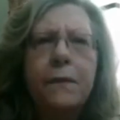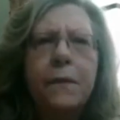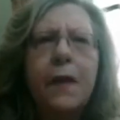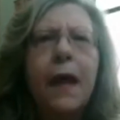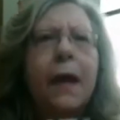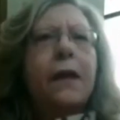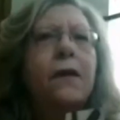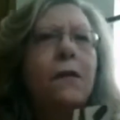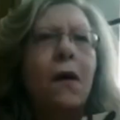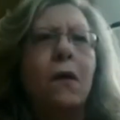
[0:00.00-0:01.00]
That I
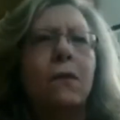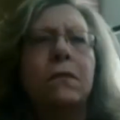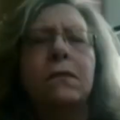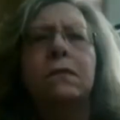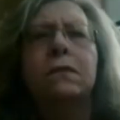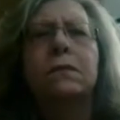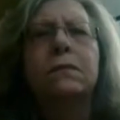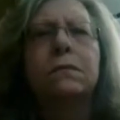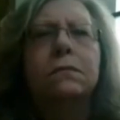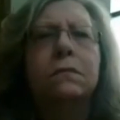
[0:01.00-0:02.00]
do know.
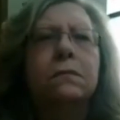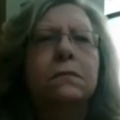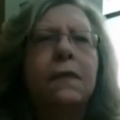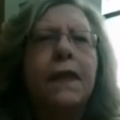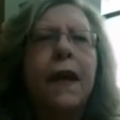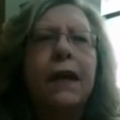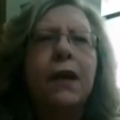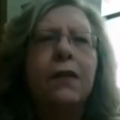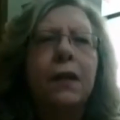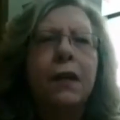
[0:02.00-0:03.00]
Thank
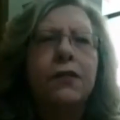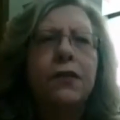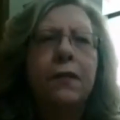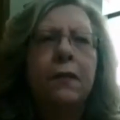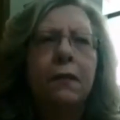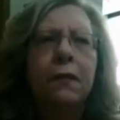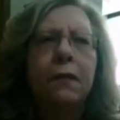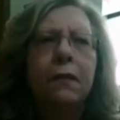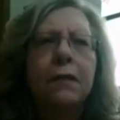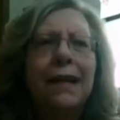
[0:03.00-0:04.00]
you, Tasia.
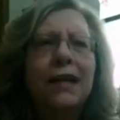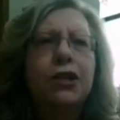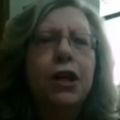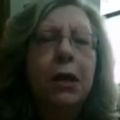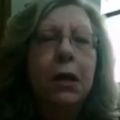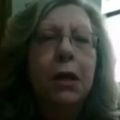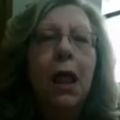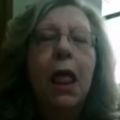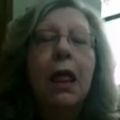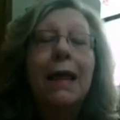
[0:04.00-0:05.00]
Tasia.
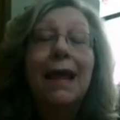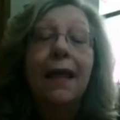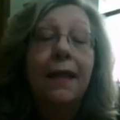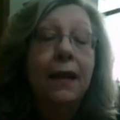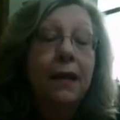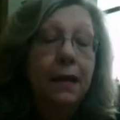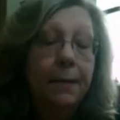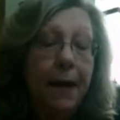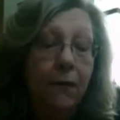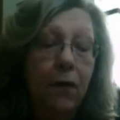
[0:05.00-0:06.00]
Yeah, that didn't
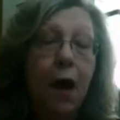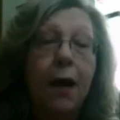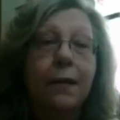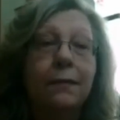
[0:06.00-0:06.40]
come out right.